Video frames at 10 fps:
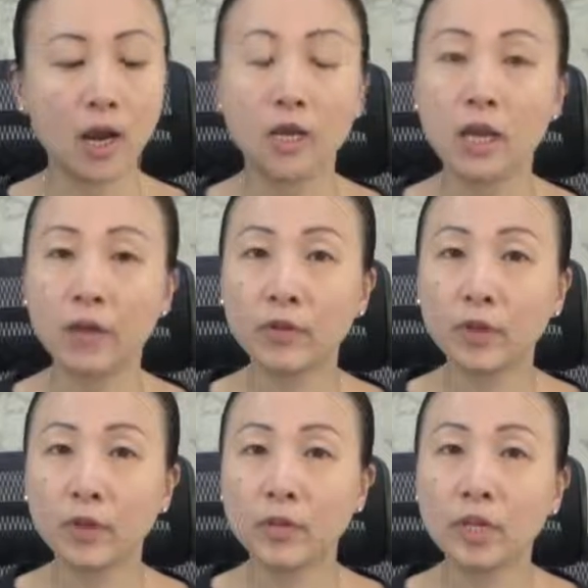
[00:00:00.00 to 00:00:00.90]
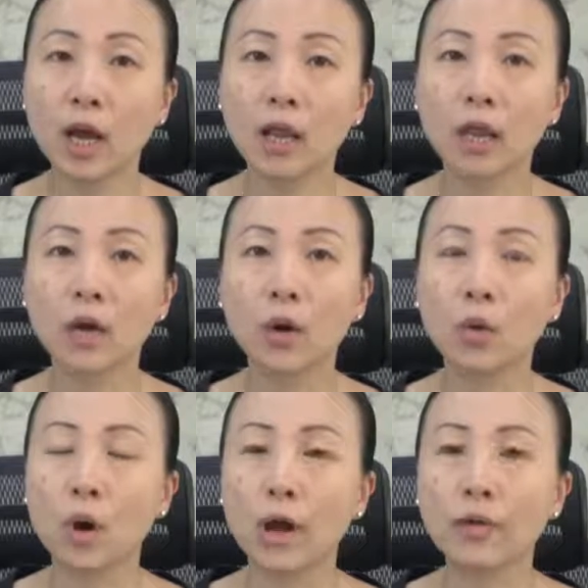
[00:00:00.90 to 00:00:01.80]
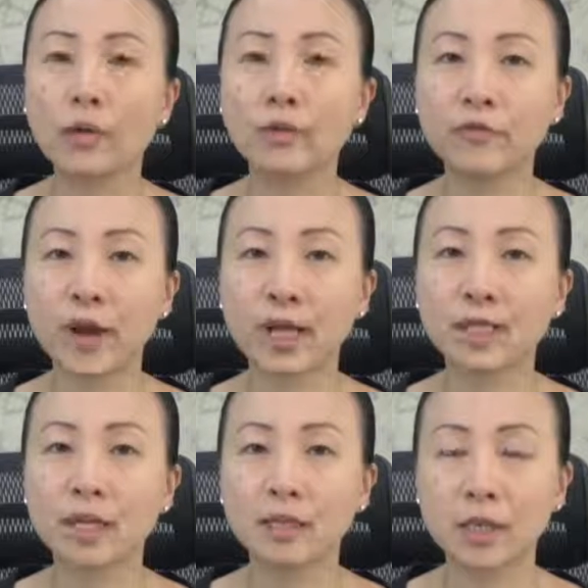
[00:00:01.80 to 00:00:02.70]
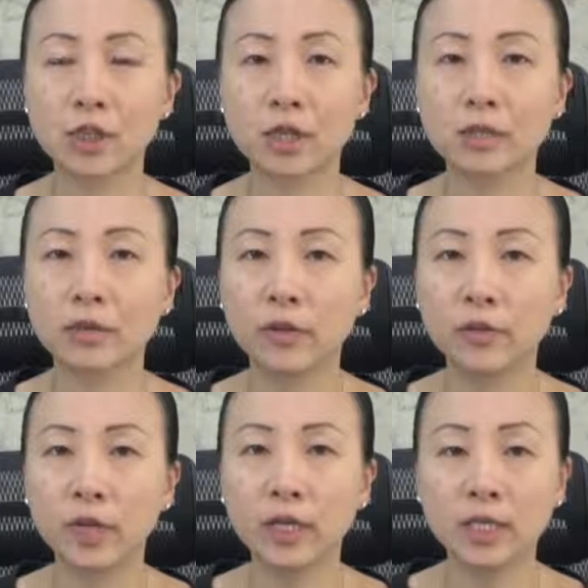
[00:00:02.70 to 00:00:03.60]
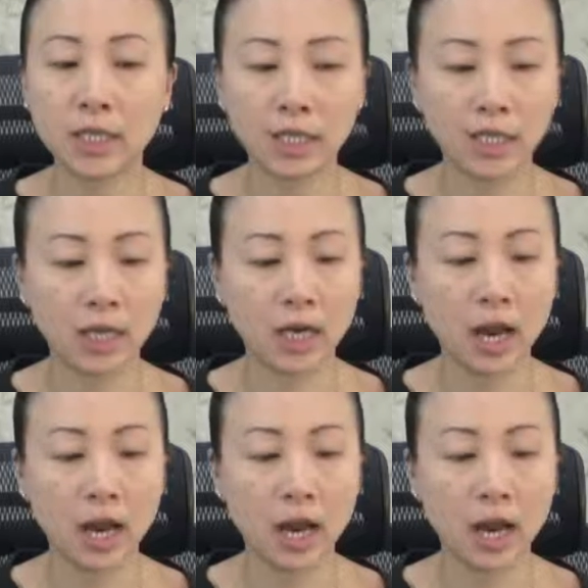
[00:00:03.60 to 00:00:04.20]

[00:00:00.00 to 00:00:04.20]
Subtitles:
never use color or other effects such as 3D,